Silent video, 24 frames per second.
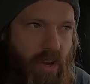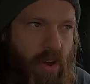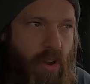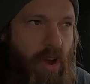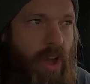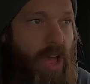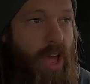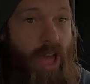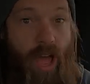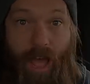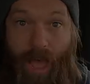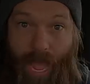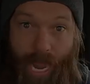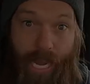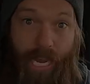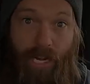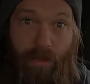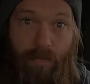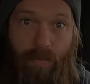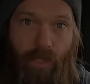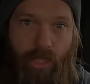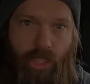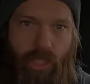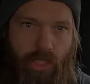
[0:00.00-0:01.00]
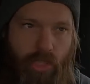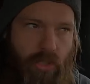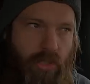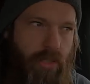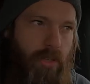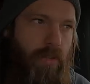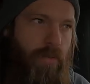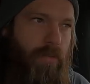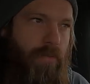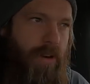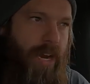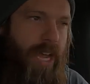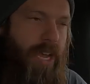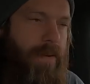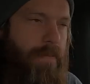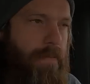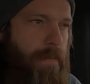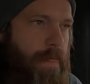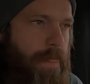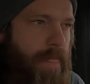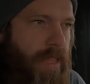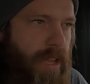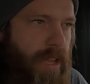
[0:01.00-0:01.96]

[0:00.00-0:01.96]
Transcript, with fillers: So I gotta push through, right?